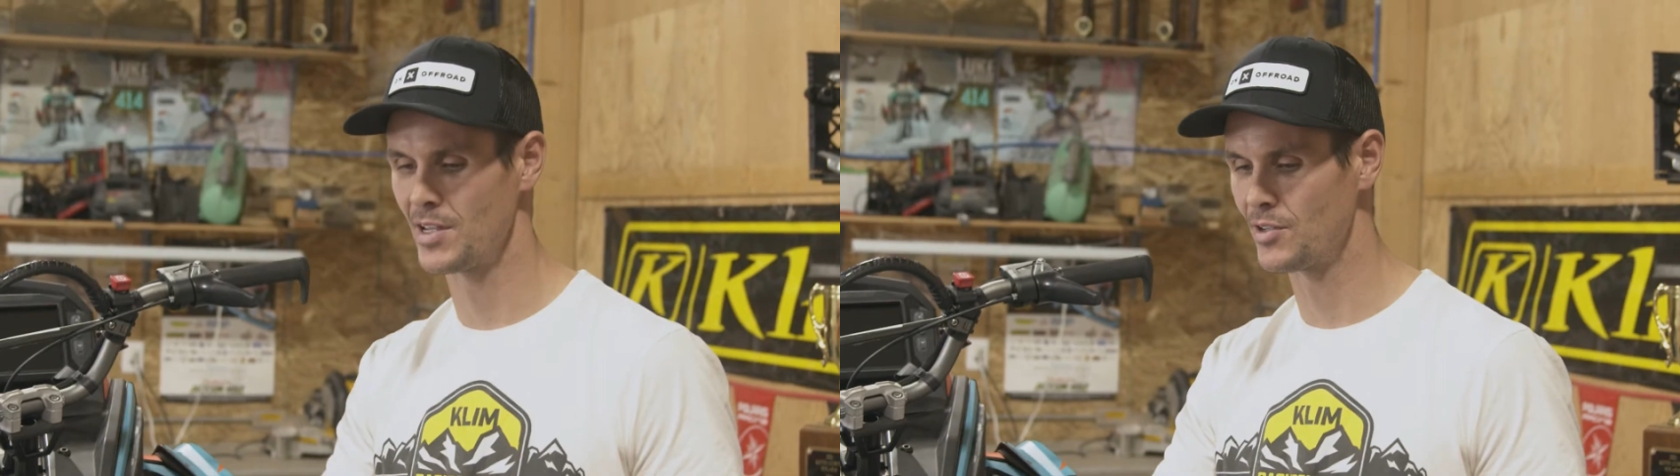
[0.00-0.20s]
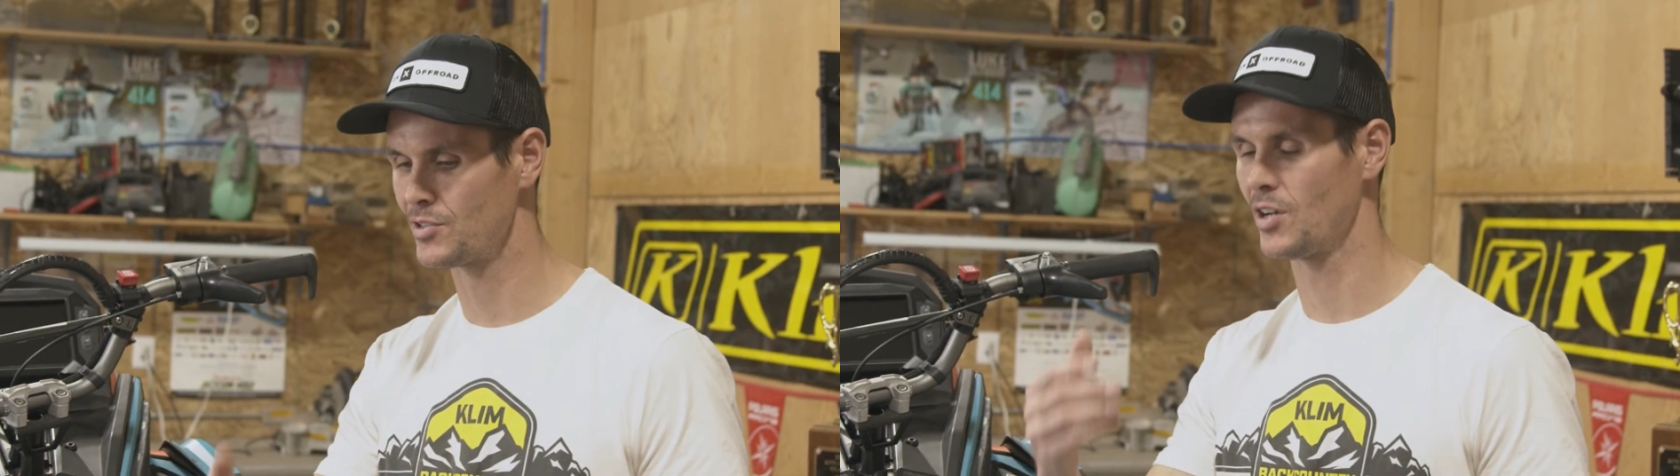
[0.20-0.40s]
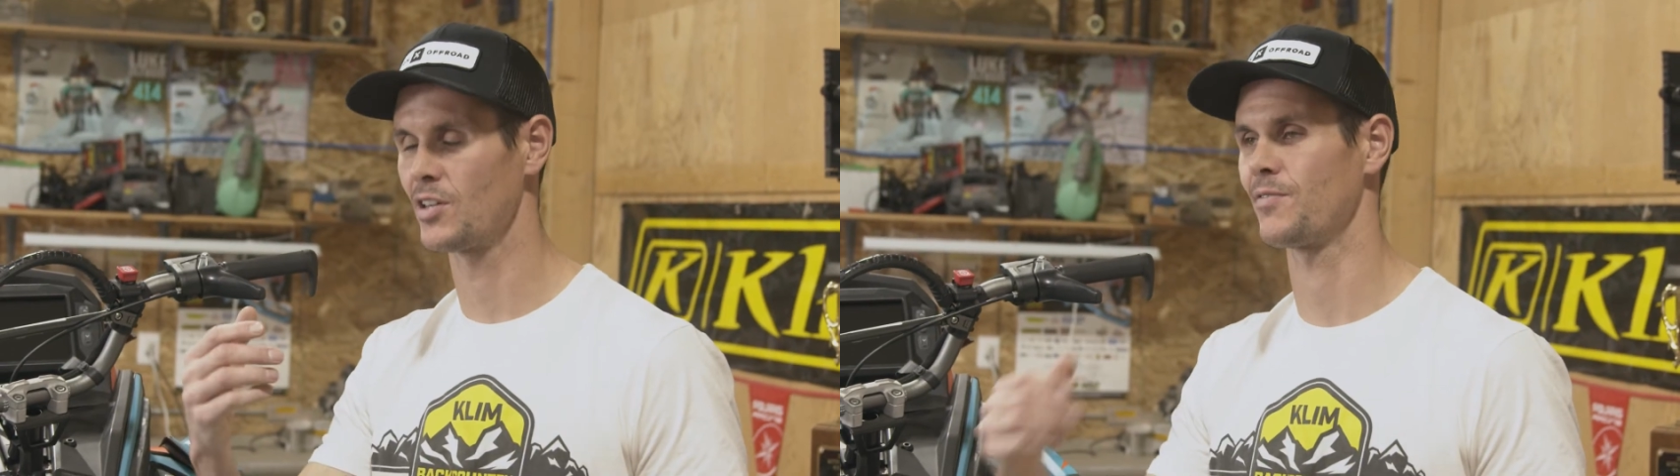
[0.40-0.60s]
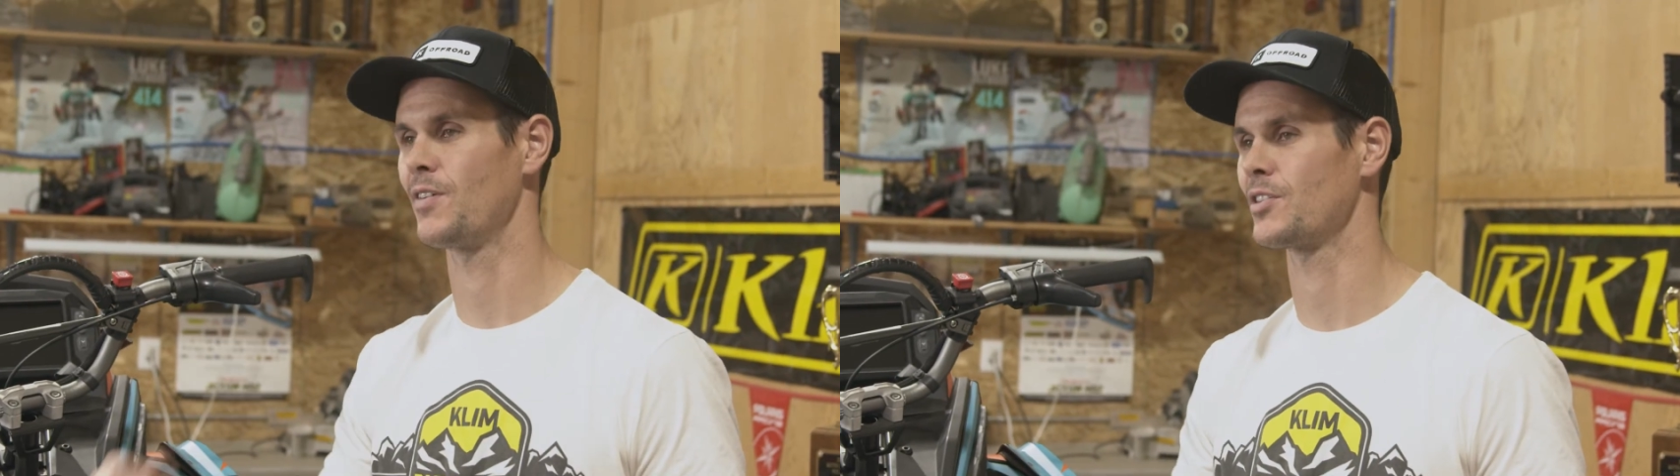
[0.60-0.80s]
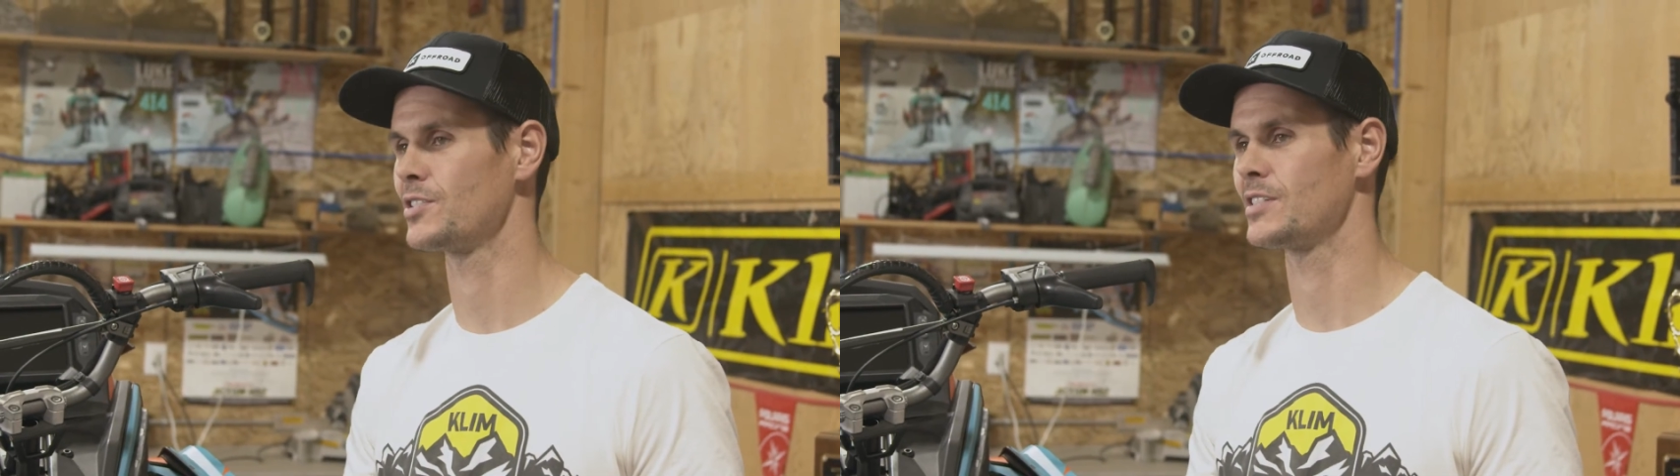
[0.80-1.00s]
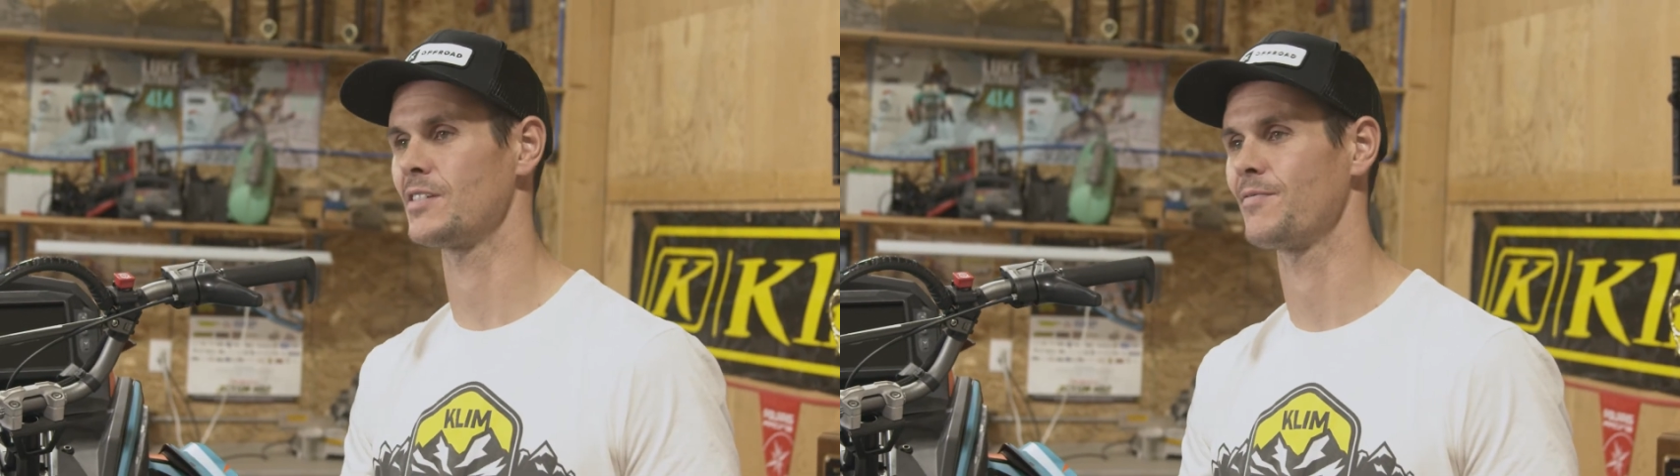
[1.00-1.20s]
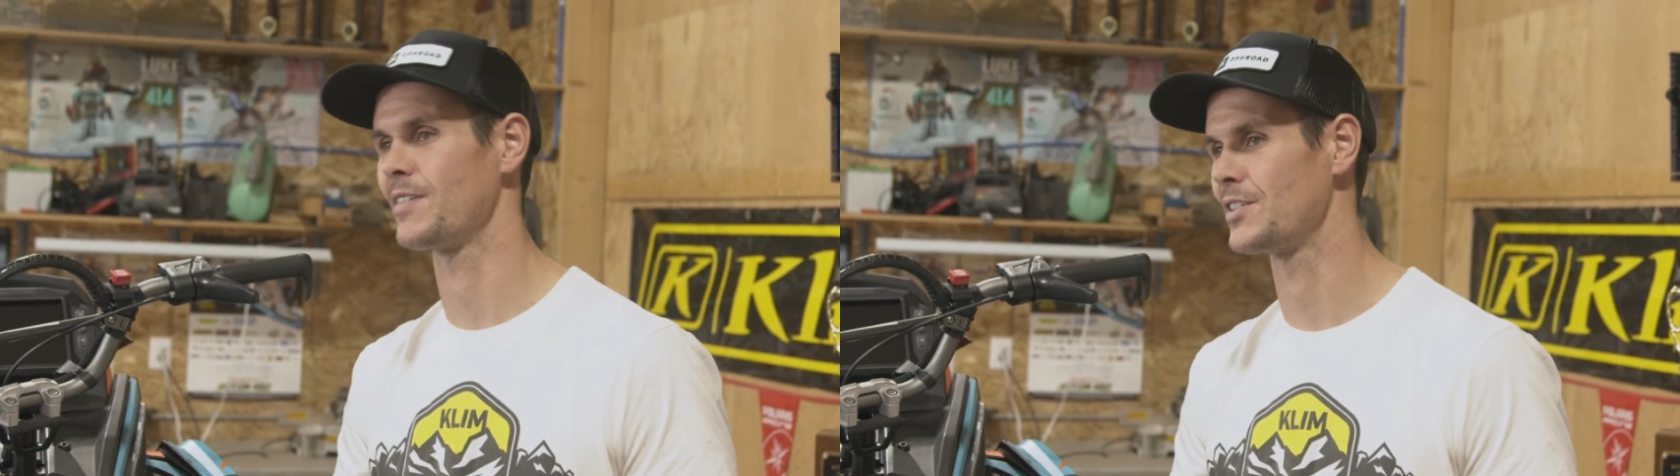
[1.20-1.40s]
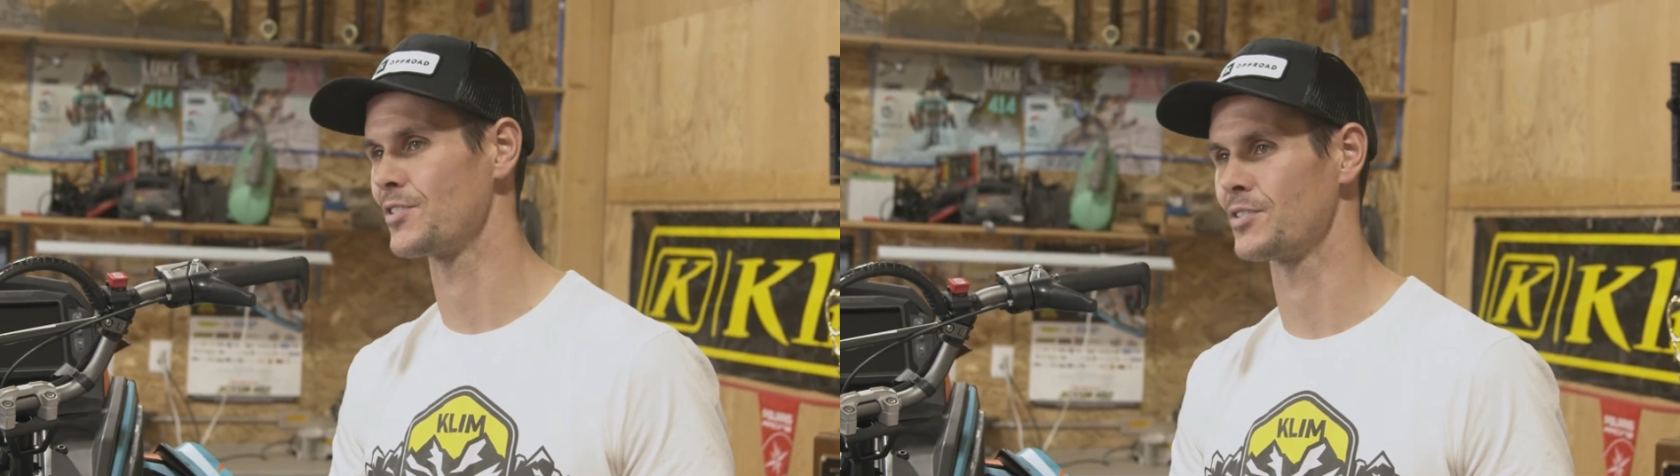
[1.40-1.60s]
use all the functions and
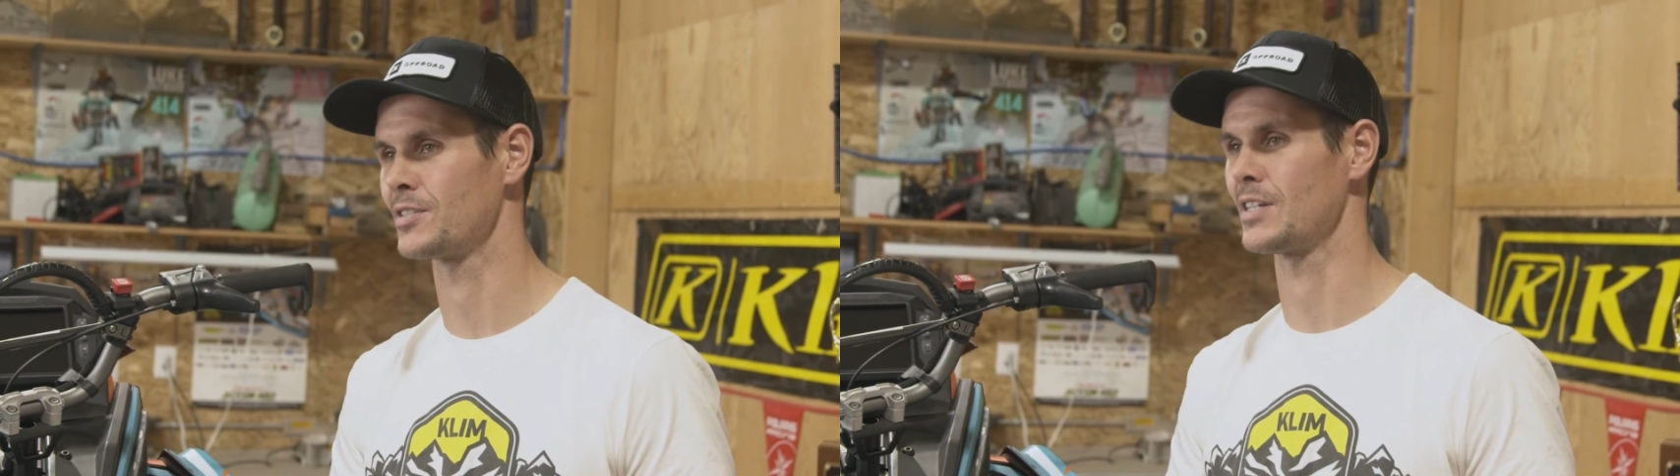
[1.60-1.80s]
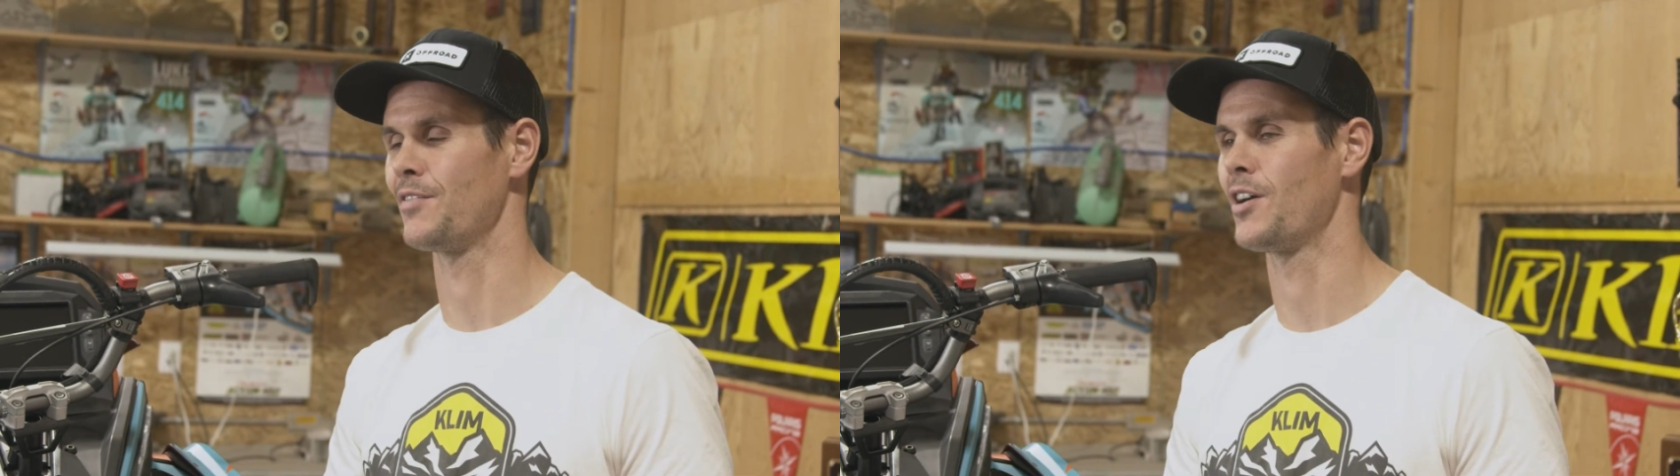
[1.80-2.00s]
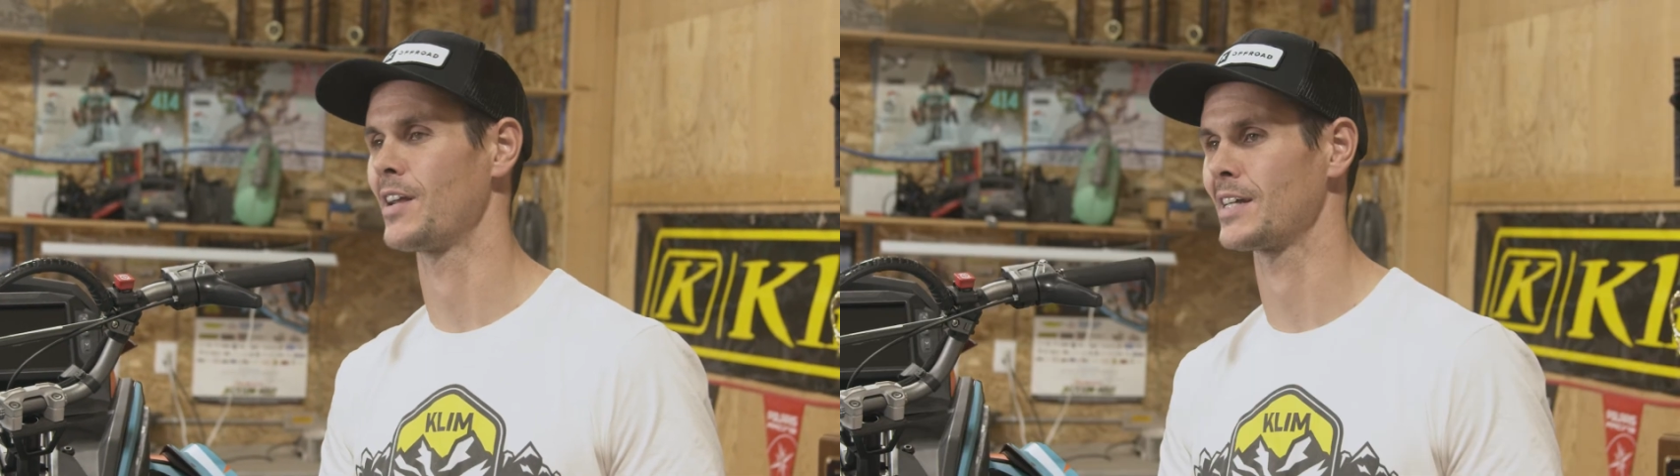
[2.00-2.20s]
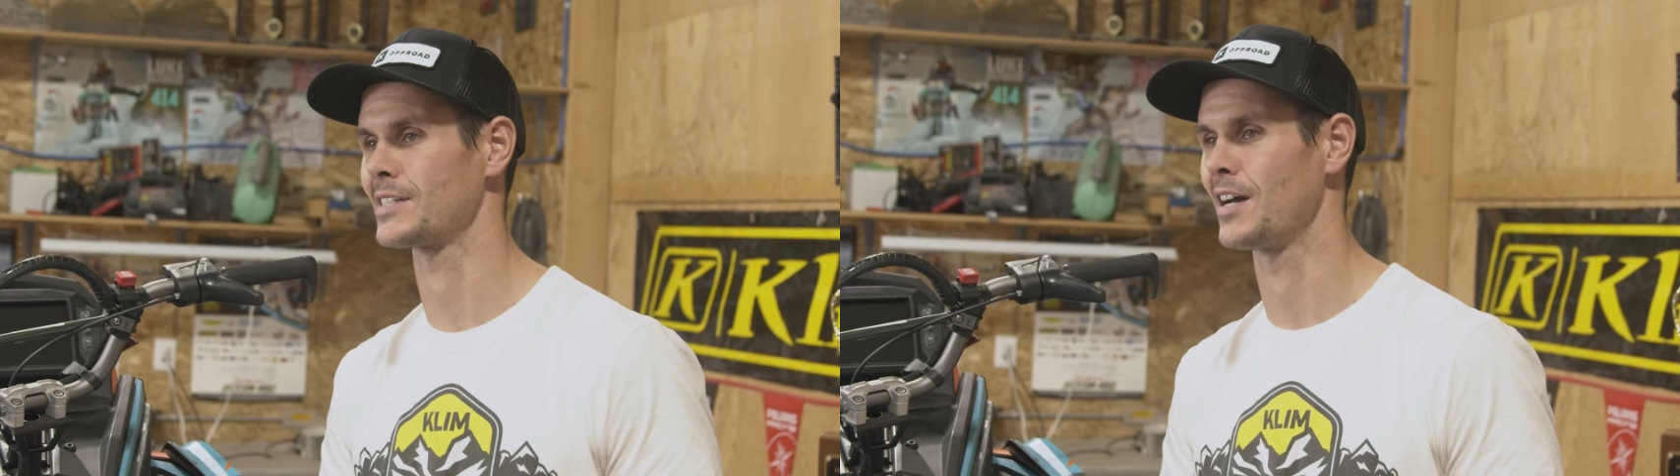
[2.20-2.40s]
features of onX